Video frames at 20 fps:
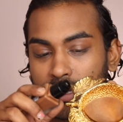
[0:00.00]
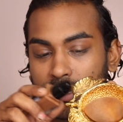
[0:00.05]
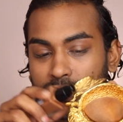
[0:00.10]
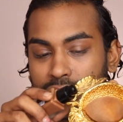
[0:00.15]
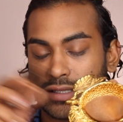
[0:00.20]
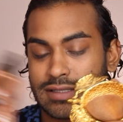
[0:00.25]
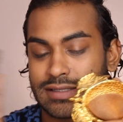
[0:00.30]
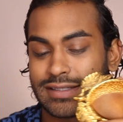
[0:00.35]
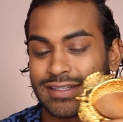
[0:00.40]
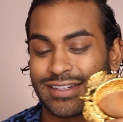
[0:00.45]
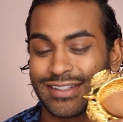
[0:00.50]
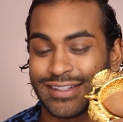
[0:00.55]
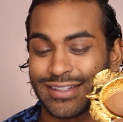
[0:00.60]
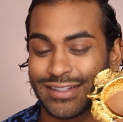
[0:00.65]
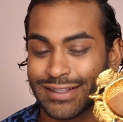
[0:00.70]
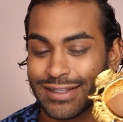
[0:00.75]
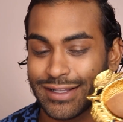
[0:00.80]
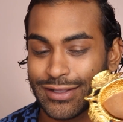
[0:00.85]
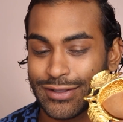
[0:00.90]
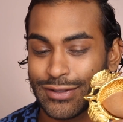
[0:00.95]
This
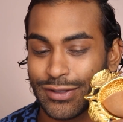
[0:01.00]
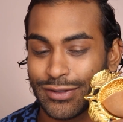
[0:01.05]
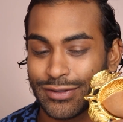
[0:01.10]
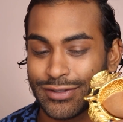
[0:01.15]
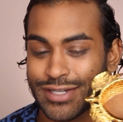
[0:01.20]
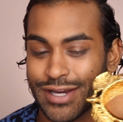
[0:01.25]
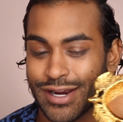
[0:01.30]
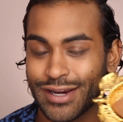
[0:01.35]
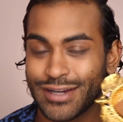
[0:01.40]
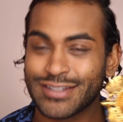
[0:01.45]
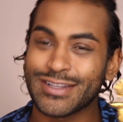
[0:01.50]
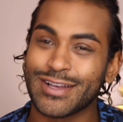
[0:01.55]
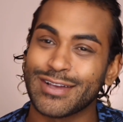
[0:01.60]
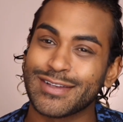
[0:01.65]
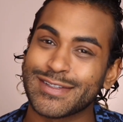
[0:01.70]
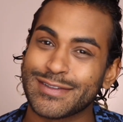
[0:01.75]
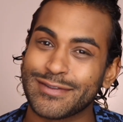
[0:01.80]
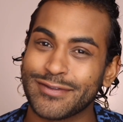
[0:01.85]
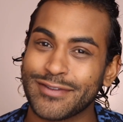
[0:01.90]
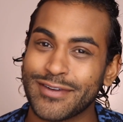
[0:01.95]
little gold jar is
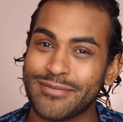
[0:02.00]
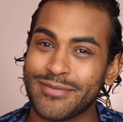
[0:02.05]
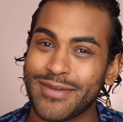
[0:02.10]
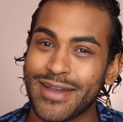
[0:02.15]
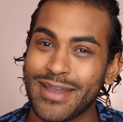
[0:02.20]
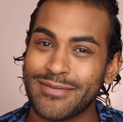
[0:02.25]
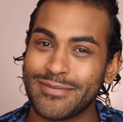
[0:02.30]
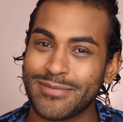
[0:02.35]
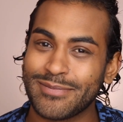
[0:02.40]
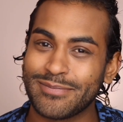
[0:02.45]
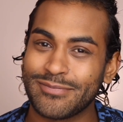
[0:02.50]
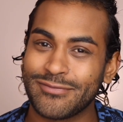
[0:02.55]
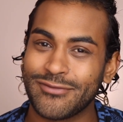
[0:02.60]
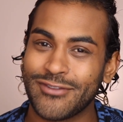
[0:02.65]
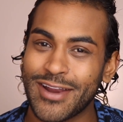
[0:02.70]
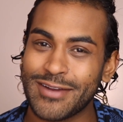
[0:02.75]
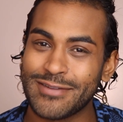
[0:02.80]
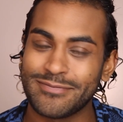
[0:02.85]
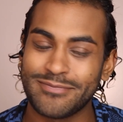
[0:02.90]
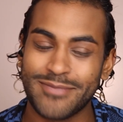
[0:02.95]
also from my
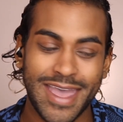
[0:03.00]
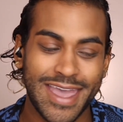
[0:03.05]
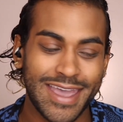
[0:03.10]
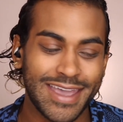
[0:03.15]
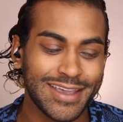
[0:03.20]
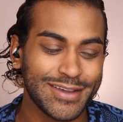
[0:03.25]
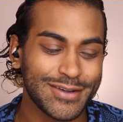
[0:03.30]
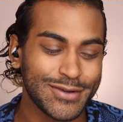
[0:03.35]
friend Meg,